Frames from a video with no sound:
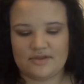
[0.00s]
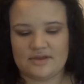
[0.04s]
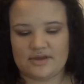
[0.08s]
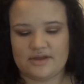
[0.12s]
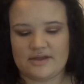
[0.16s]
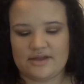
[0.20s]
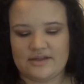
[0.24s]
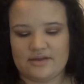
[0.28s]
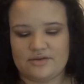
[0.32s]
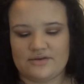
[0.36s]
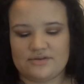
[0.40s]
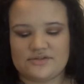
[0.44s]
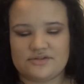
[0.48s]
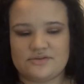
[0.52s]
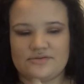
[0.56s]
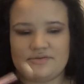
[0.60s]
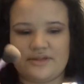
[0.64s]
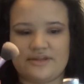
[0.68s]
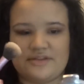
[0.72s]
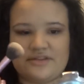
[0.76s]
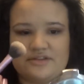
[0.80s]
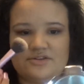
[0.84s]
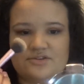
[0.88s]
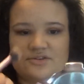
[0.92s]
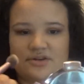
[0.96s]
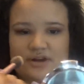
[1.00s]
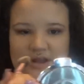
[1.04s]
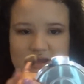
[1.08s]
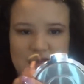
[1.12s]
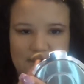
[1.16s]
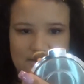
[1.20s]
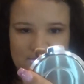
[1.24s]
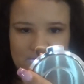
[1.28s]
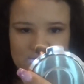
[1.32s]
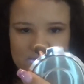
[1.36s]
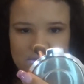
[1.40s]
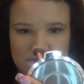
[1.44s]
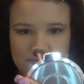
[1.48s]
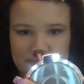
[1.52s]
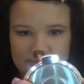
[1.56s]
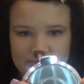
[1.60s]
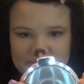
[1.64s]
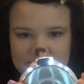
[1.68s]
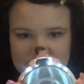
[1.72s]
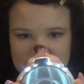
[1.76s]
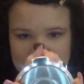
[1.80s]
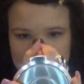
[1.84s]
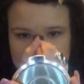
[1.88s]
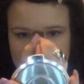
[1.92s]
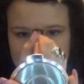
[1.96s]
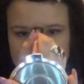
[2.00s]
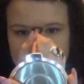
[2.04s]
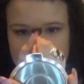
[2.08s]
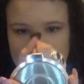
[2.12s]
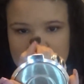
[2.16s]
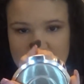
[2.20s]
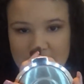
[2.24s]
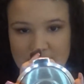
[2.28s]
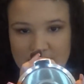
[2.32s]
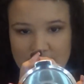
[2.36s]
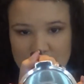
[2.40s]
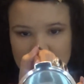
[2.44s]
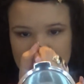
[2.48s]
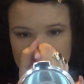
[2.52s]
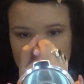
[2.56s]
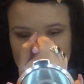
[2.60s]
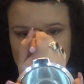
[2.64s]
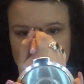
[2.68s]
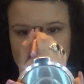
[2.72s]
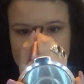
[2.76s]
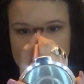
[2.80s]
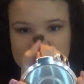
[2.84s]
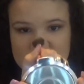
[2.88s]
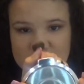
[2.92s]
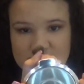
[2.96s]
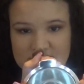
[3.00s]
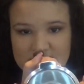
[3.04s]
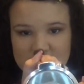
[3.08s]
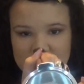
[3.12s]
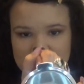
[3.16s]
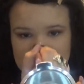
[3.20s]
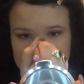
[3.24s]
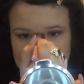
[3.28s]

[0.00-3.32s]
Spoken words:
I also like to drag a little bit down my nose,